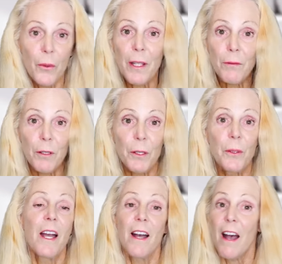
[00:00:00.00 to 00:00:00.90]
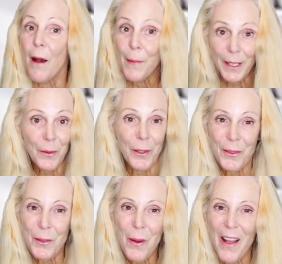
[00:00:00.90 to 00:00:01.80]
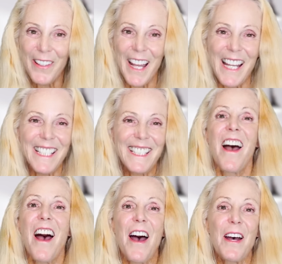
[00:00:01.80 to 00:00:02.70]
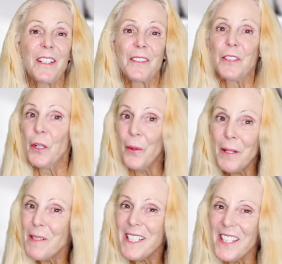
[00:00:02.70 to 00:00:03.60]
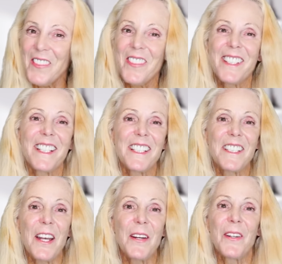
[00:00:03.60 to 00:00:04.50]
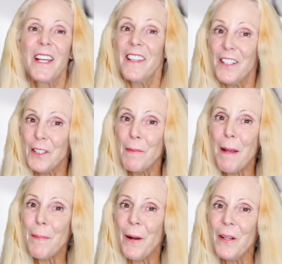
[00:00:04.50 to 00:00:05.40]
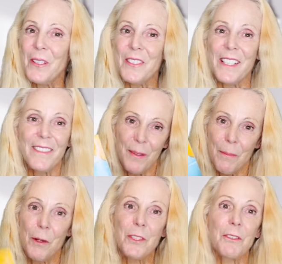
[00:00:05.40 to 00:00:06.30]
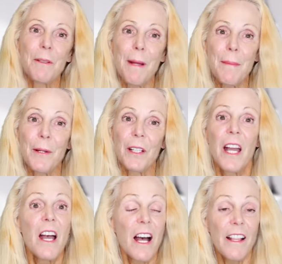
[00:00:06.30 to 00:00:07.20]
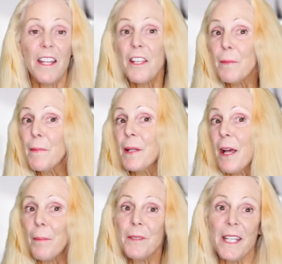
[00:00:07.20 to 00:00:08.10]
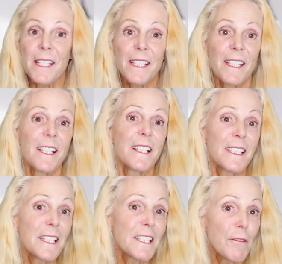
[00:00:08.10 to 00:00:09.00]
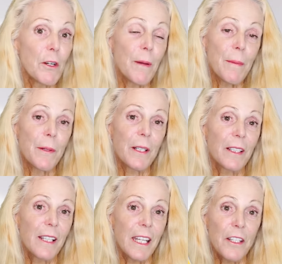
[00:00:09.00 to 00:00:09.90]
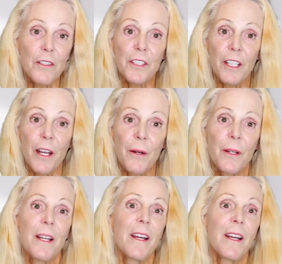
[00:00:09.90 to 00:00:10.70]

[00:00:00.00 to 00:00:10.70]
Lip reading: the way through. I'll make it worth your while, guys. You don't want to miss them. So these are my pearls, and most are in my book. A lot of them have been updated since I wrote my book 8 years ago.